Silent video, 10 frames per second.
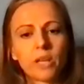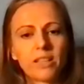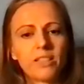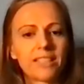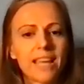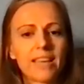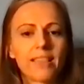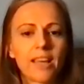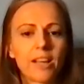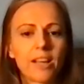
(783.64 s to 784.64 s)
consider
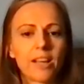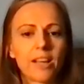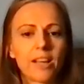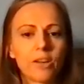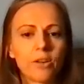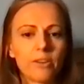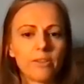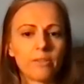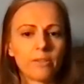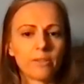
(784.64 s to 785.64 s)
whether you take that
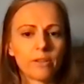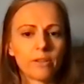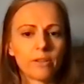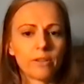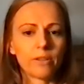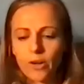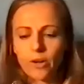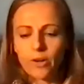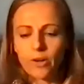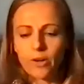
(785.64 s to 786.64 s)
on.
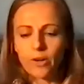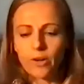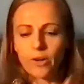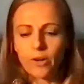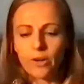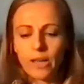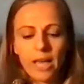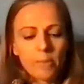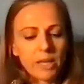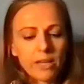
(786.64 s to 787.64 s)
Okay, so
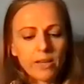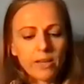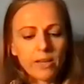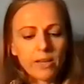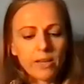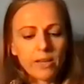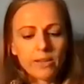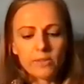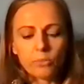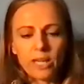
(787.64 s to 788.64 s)
we are
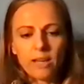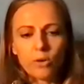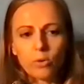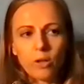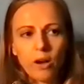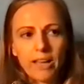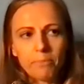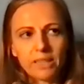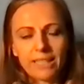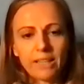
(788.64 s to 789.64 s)
all, I
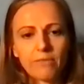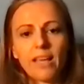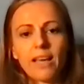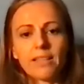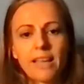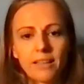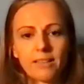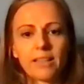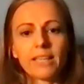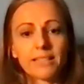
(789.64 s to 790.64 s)
believe that
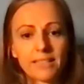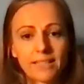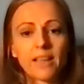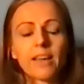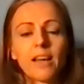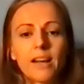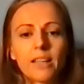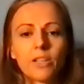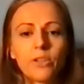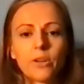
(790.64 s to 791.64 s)
athletes,
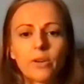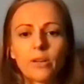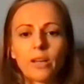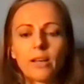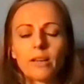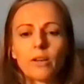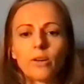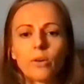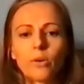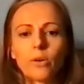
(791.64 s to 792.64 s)
are
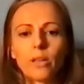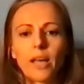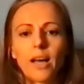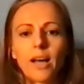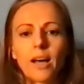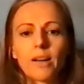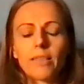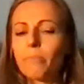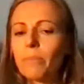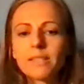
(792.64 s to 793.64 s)

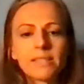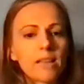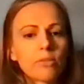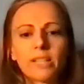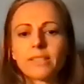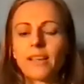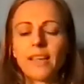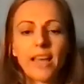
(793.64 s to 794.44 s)
the best athletes